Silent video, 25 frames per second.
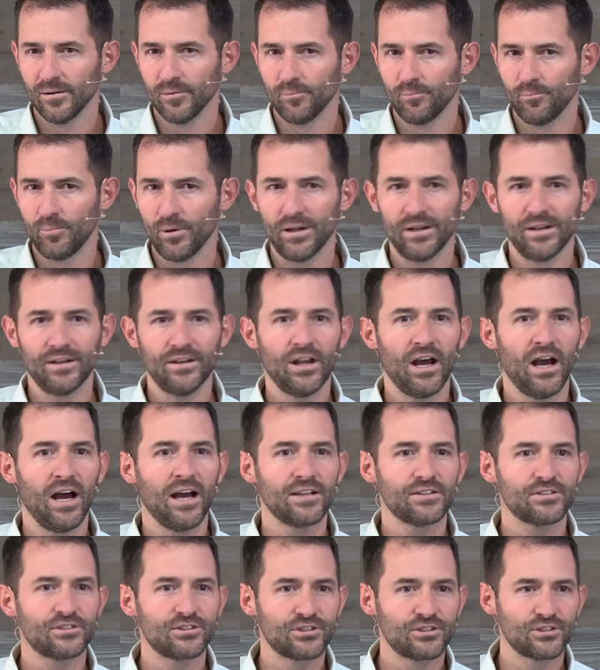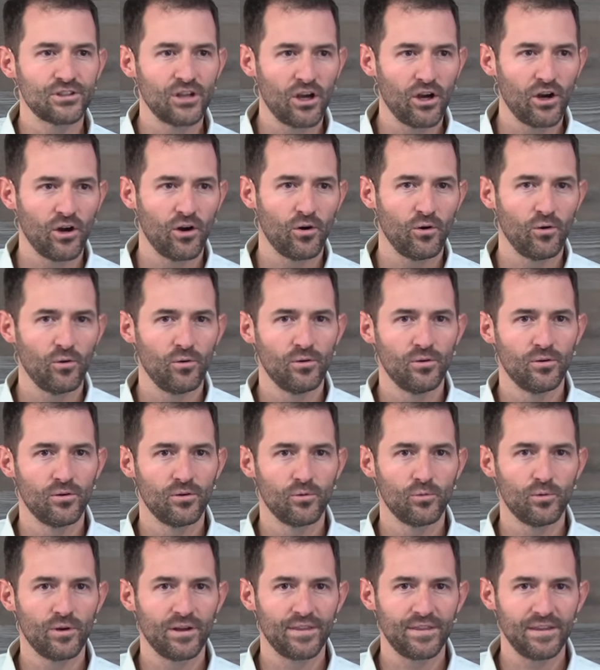But not so
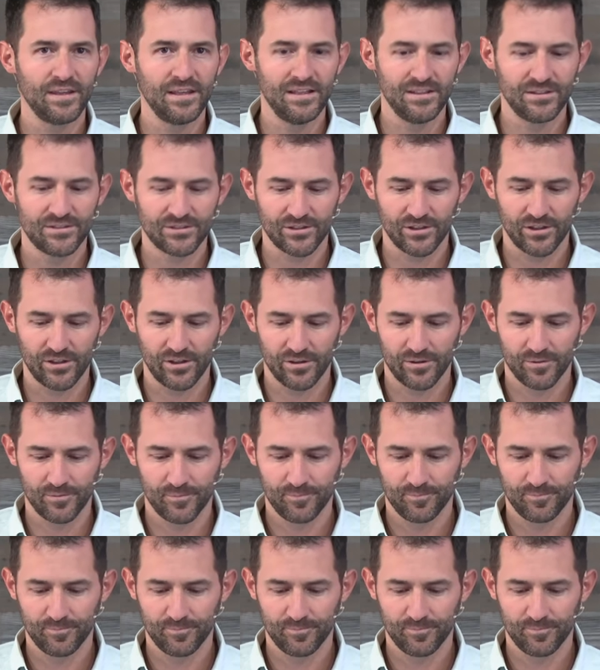with Easter.